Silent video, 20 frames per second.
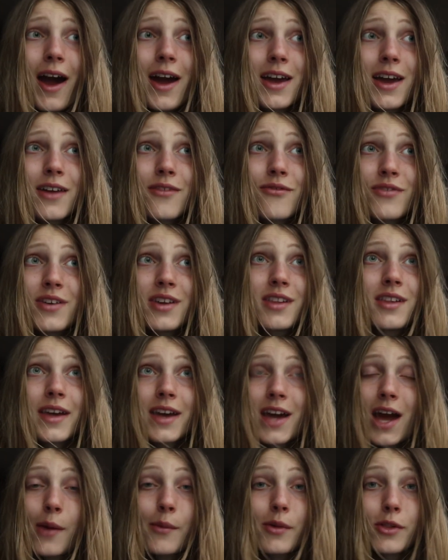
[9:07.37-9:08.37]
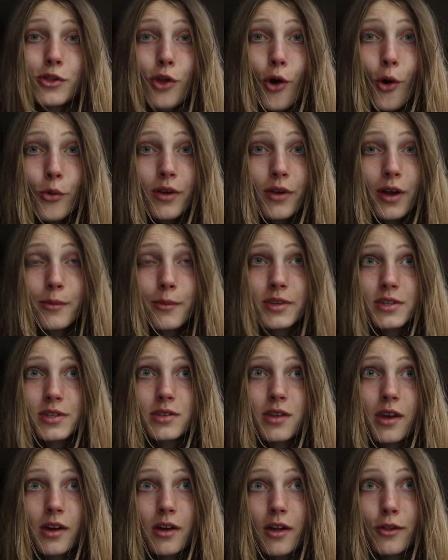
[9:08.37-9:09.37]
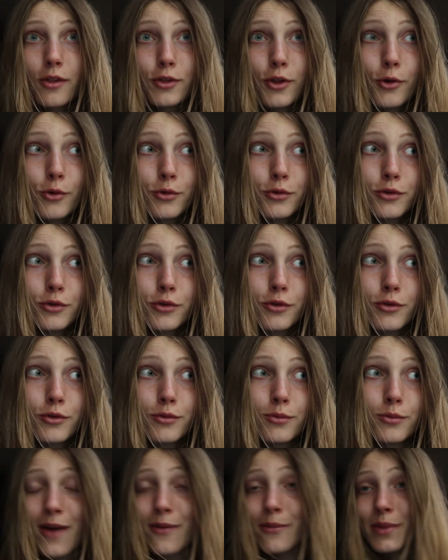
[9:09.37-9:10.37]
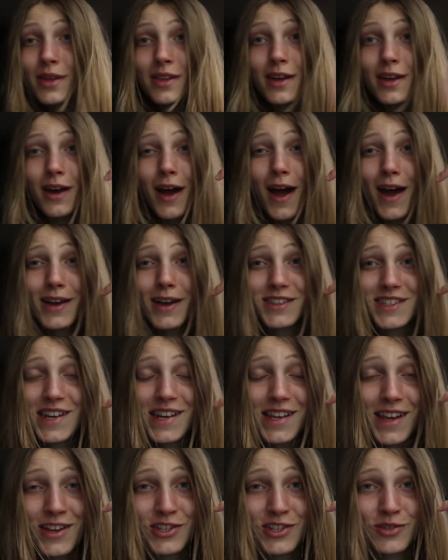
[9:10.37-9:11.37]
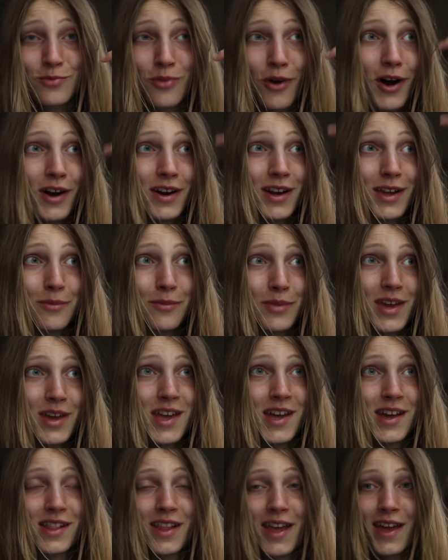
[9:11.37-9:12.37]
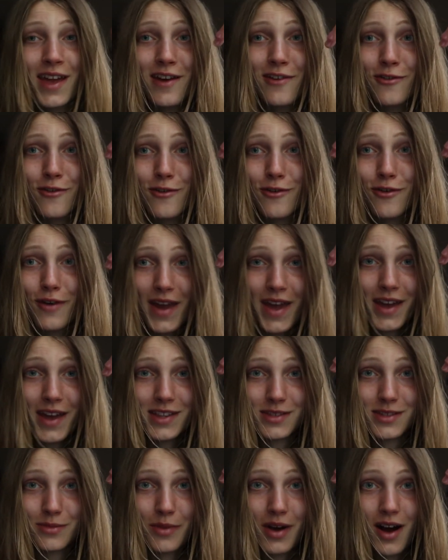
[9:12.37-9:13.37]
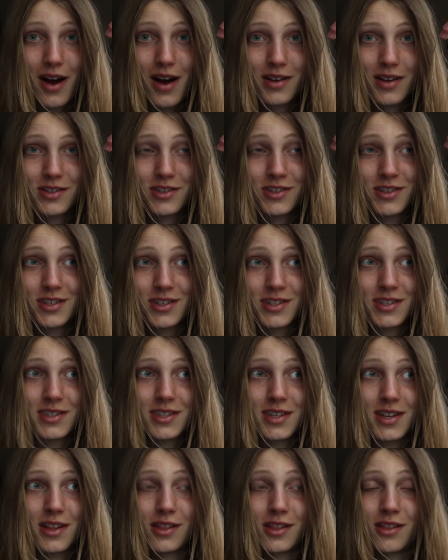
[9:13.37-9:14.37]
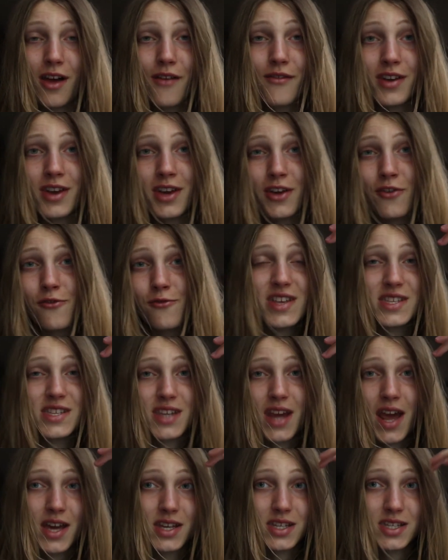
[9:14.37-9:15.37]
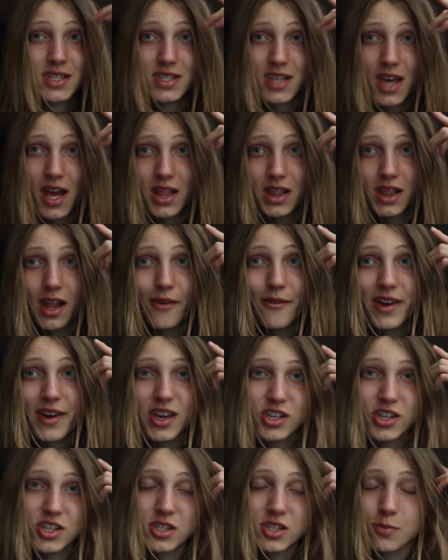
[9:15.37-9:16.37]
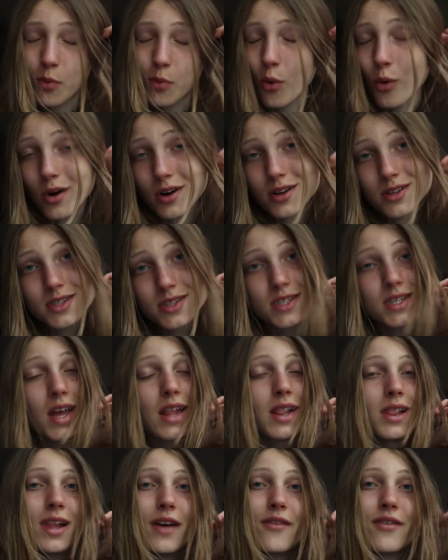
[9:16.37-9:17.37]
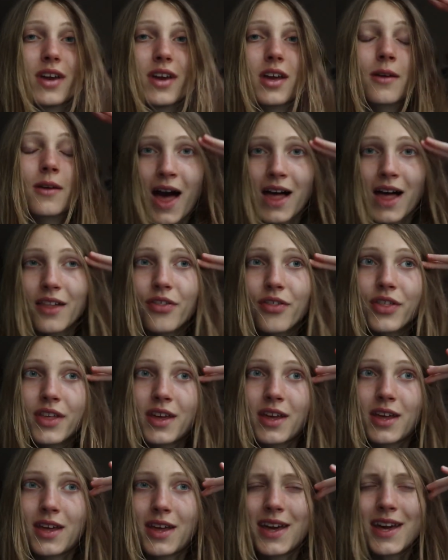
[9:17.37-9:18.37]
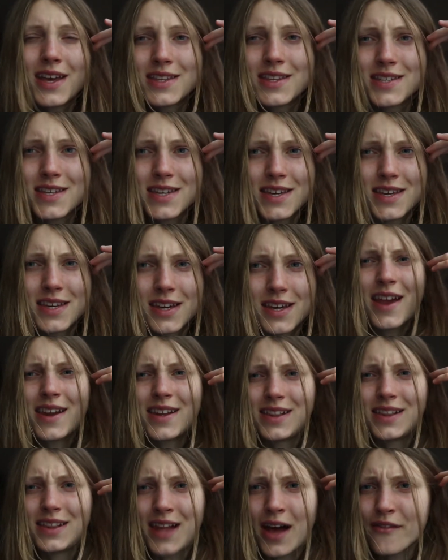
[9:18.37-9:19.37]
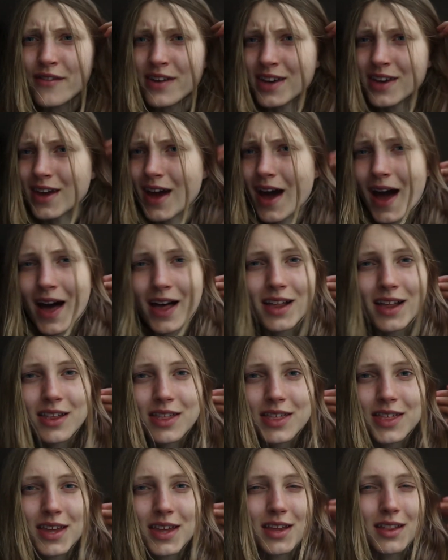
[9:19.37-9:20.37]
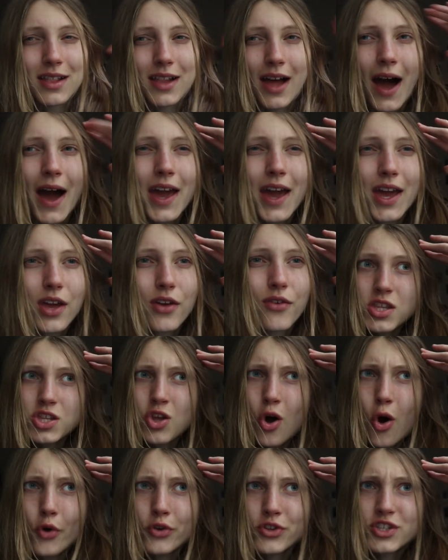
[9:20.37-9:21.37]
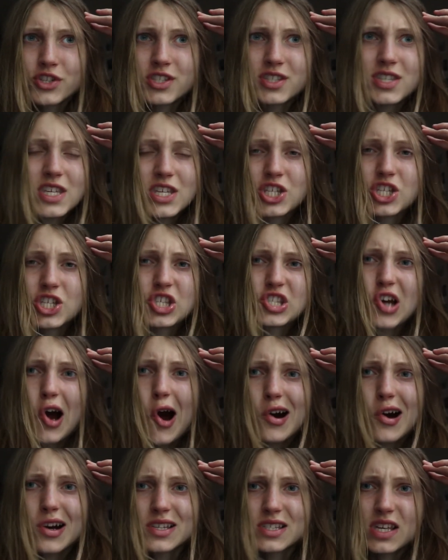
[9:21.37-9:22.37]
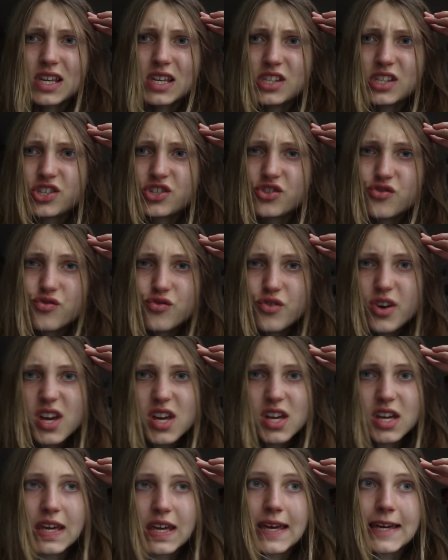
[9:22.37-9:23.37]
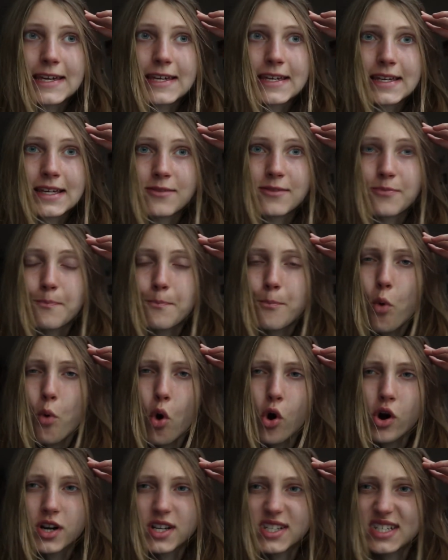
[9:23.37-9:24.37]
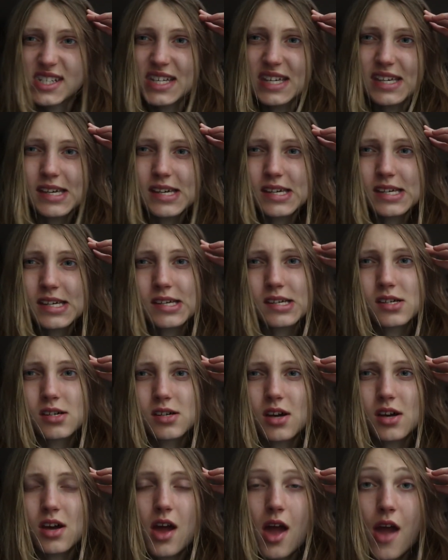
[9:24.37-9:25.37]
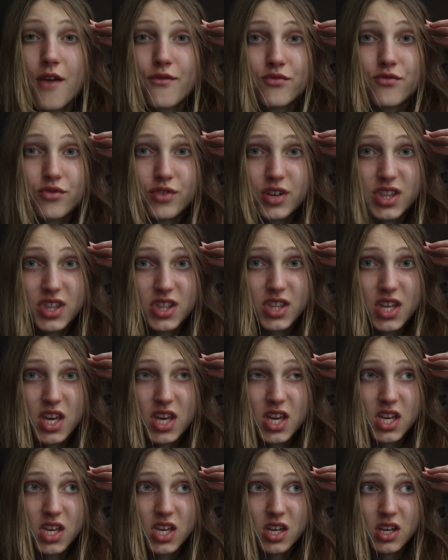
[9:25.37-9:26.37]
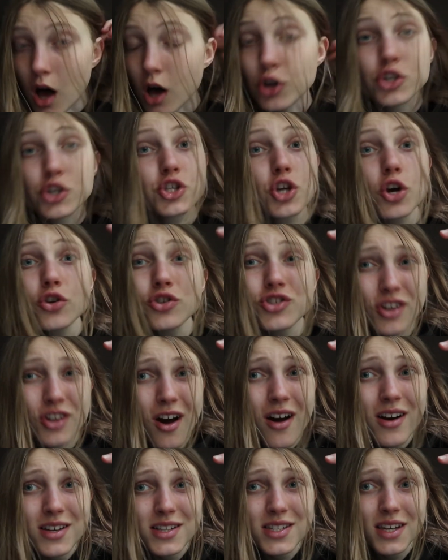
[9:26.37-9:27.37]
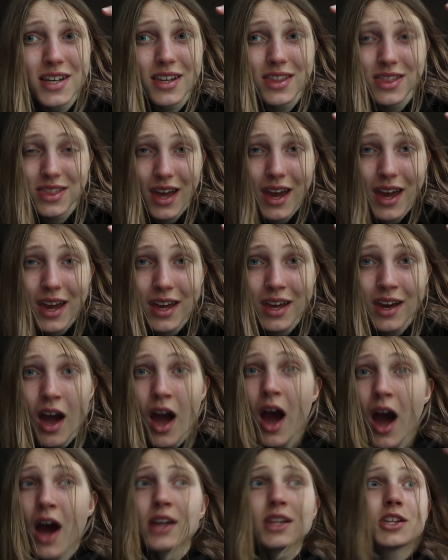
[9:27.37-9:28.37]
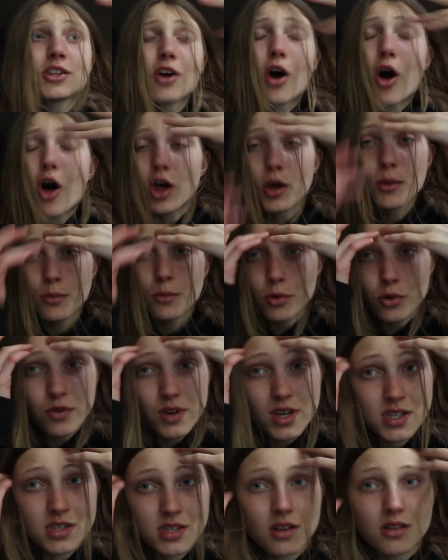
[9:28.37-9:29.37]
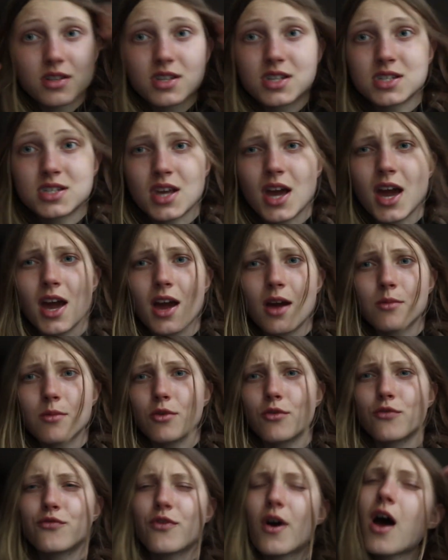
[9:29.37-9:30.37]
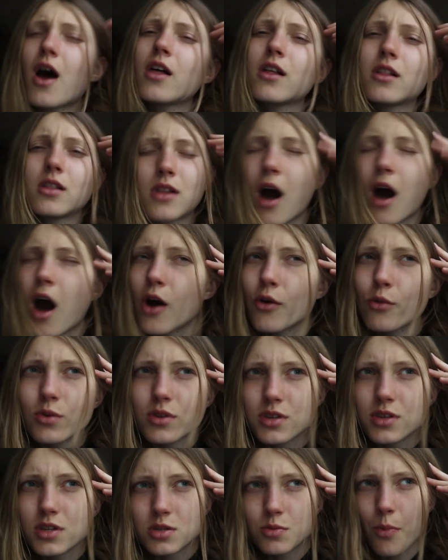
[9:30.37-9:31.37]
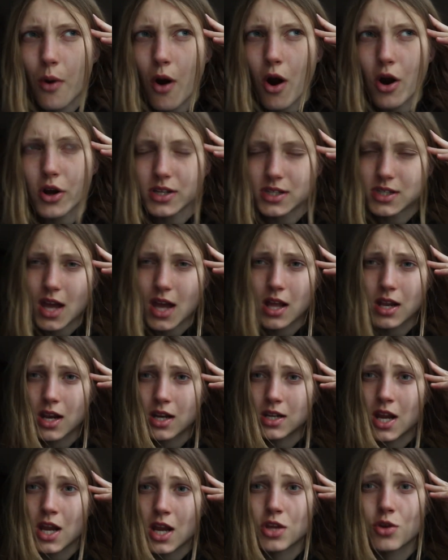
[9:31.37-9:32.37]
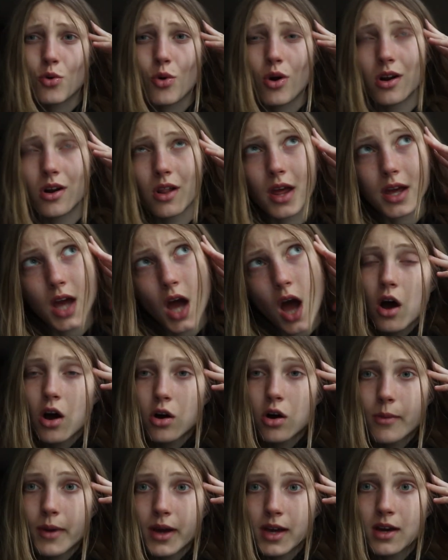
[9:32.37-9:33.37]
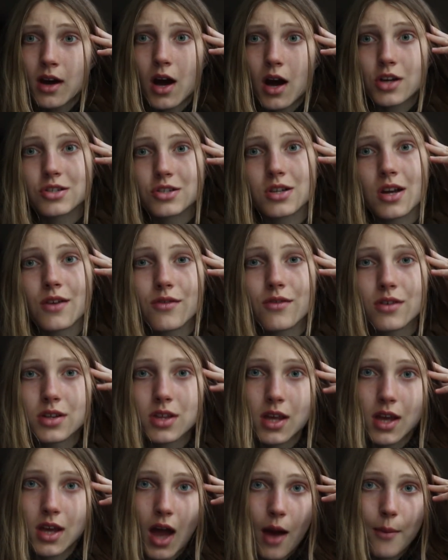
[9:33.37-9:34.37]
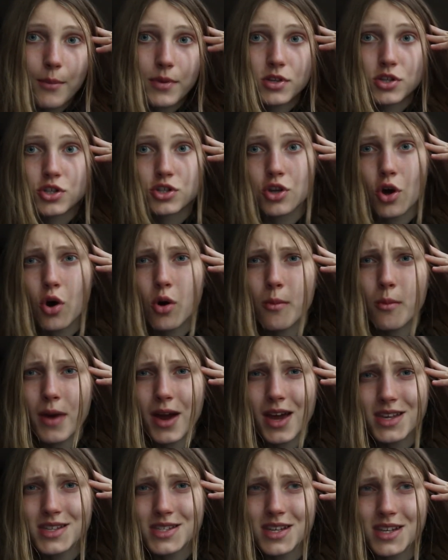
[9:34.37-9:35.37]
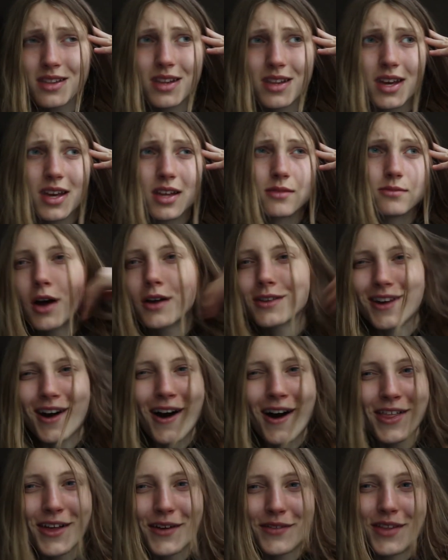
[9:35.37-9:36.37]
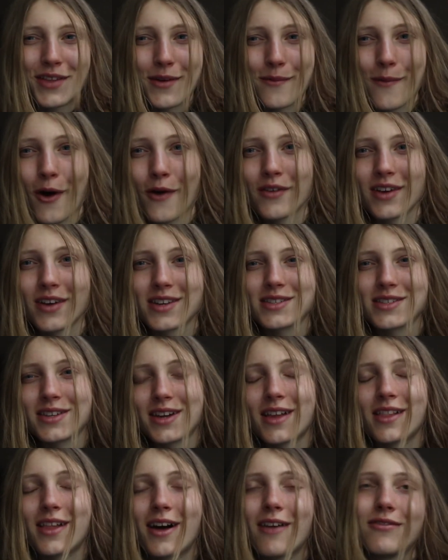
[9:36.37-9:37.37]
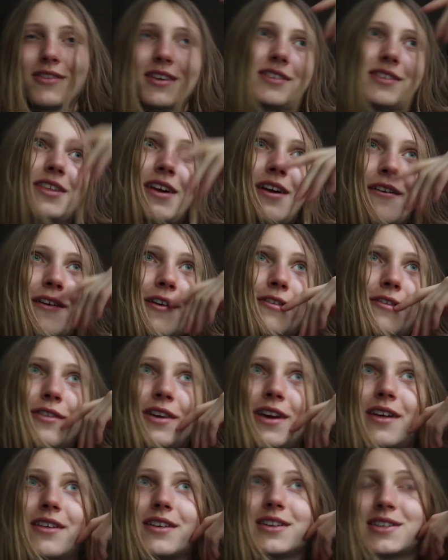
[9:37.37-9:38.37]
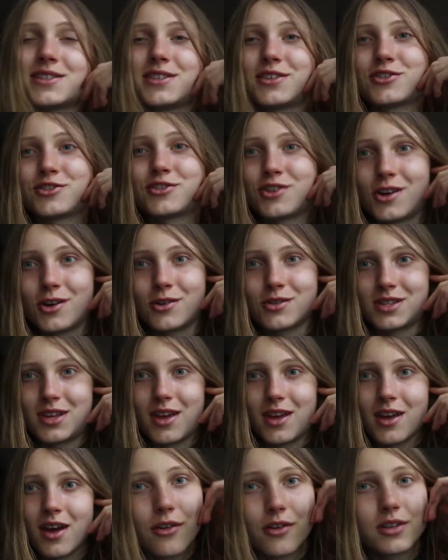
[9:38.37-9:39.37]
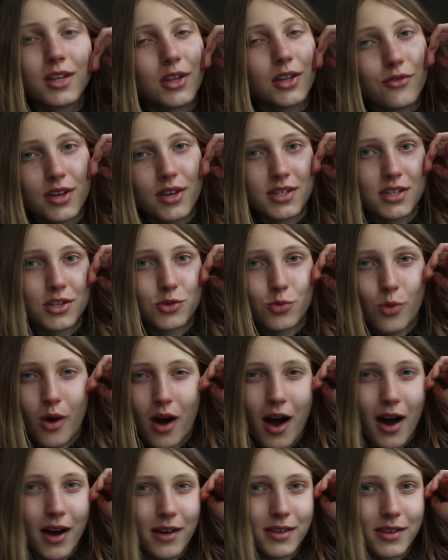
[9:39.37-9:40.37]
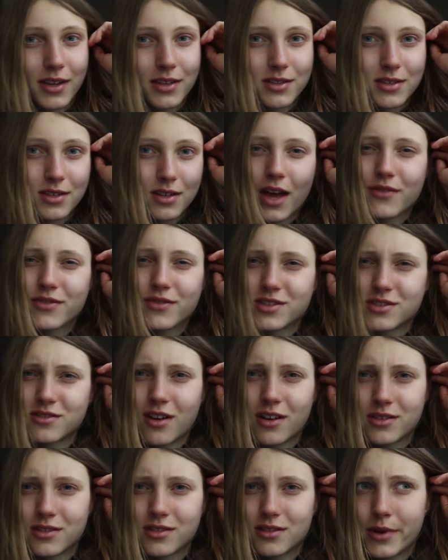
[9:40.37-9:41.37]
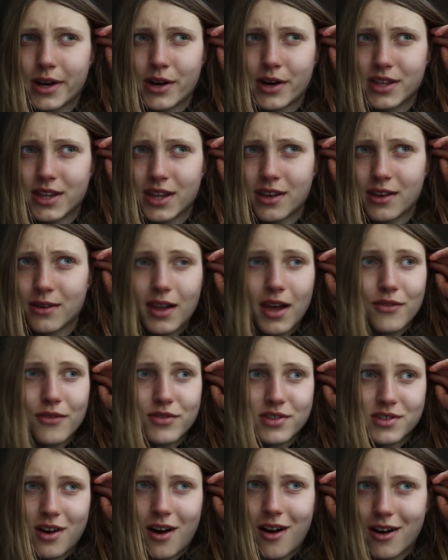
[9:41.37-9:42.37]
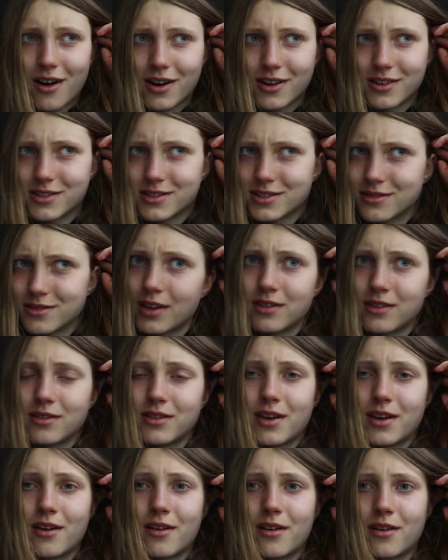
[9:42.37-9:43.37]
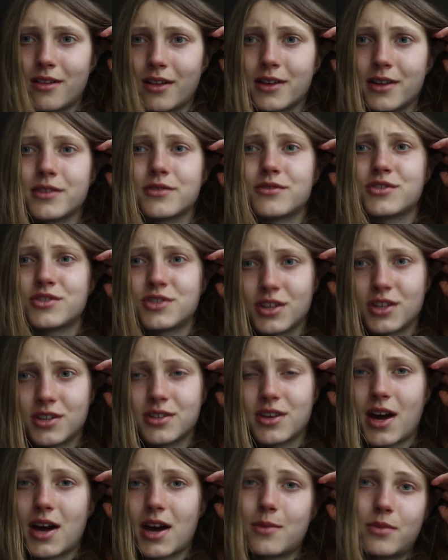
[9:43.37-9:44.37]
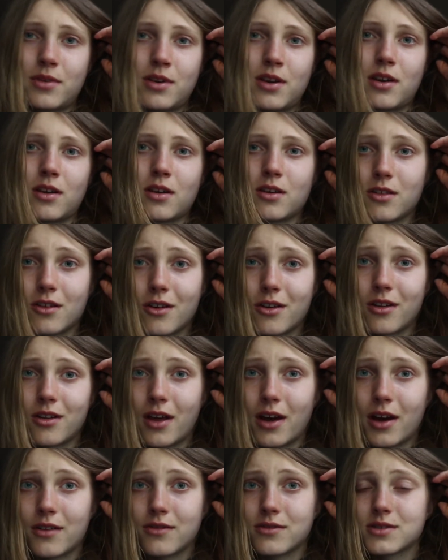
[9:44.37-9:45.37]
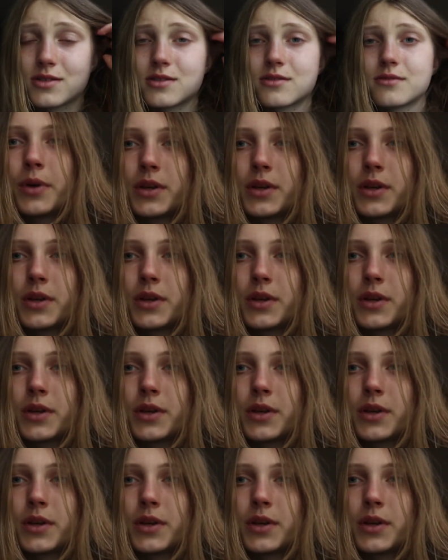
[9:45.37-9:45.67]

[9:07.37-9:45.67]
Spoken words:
I feel like I'm alone. I'm just like a loner. I'm in a teenage body, being like a grandma, just loving fitness and loving sports and loving healthy eating and loving healthy life, not this toxic drinking, partying, everything. Also toxic thing, that all movies are the same. You fell in love with this person and then you are like, oh my gosh, and everything happens so amazingly. And not all of them, obviously. I love that there are realistic shows like 13 Reasons Why, that Life is not pretty. Life is hard and there are a lot of shit happening in our lives.